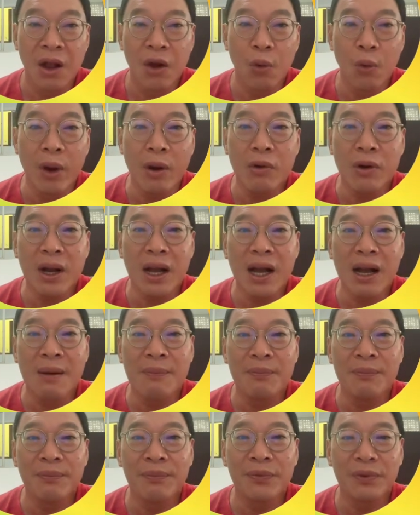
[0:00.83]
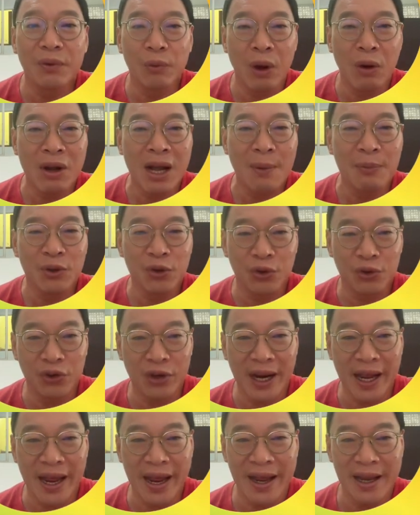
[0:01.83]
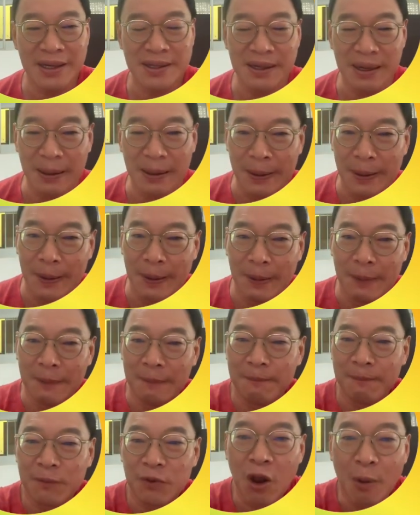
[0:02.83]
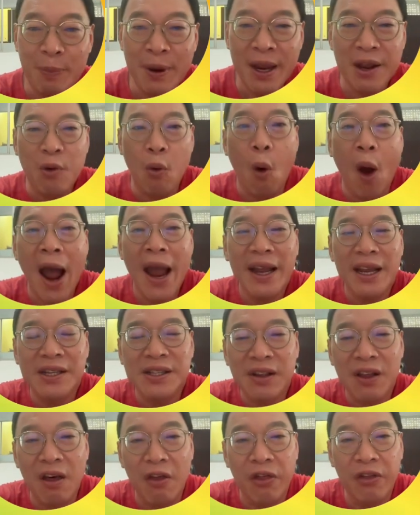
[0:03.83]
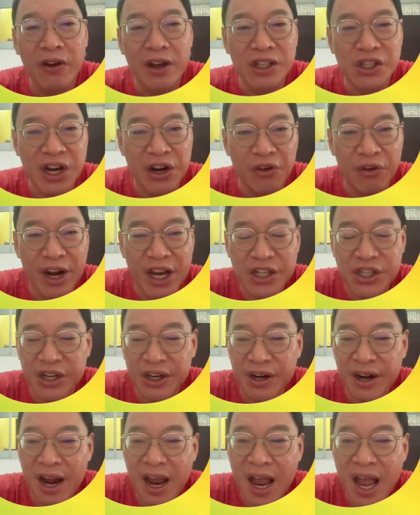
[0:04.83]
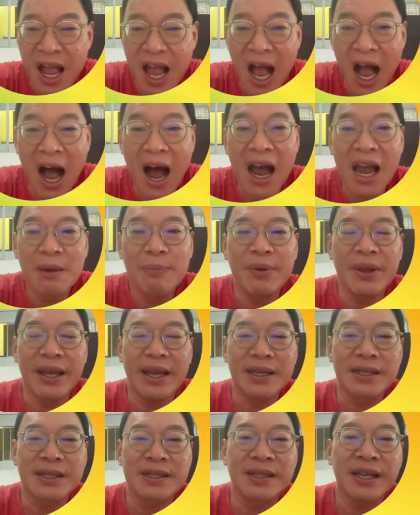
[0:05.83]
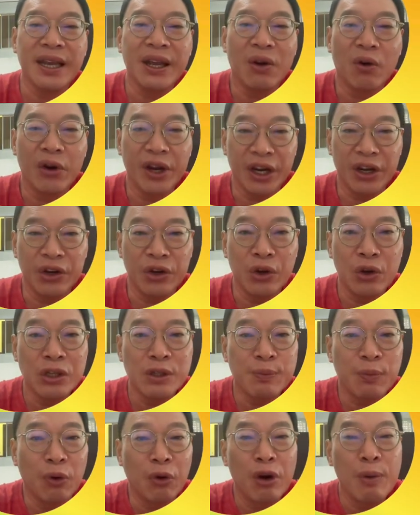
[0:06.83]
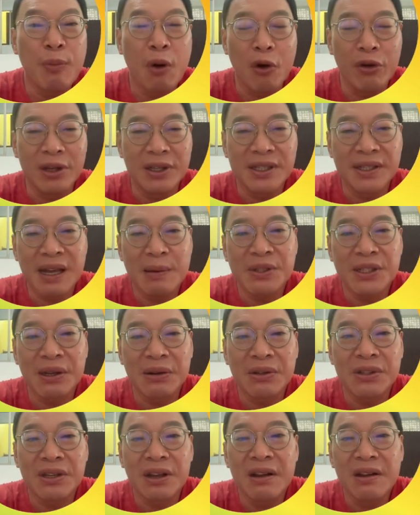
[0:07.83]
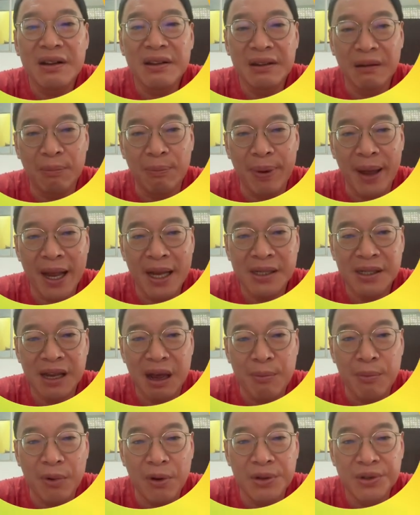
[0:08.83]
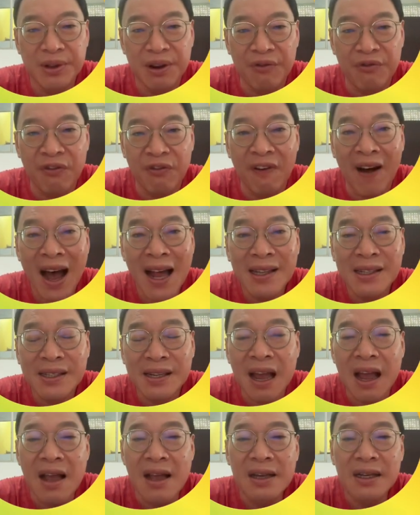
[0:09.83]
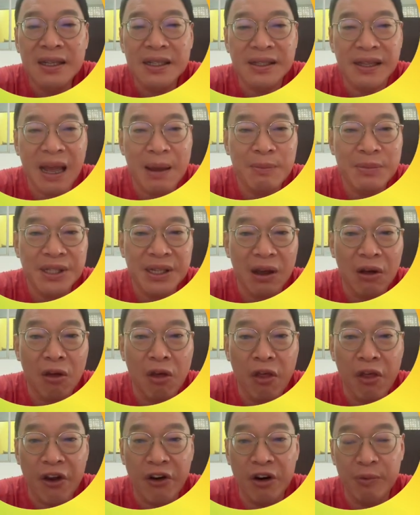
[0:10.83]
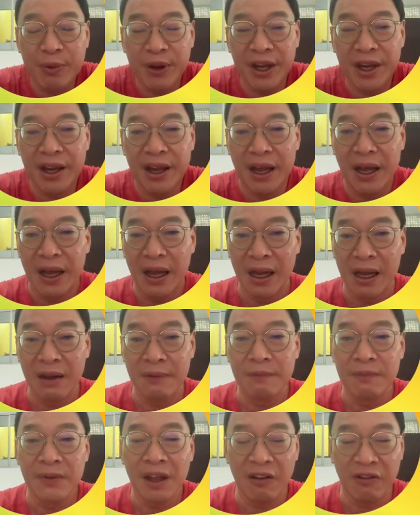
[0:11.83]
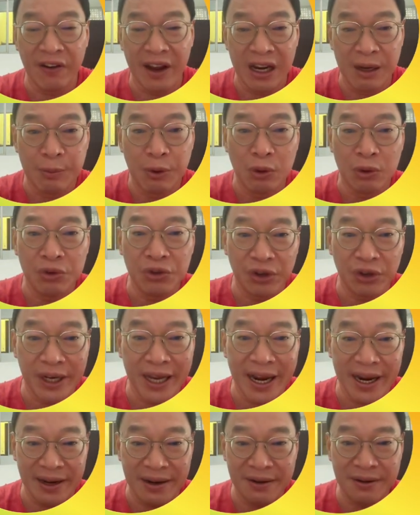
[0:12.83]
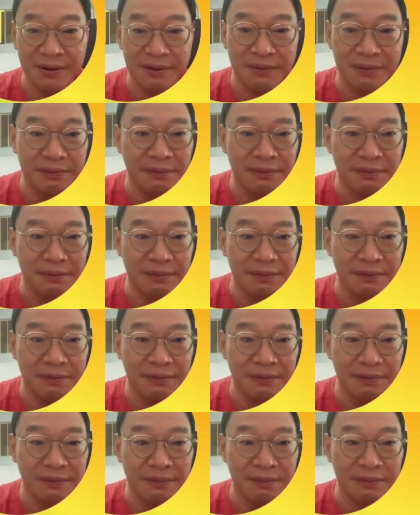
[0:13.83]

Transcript: Welcome to today's topic. Why is third generation iPSC or induced pluripotent stem cells the best and most advanced stem cell therapy available to date?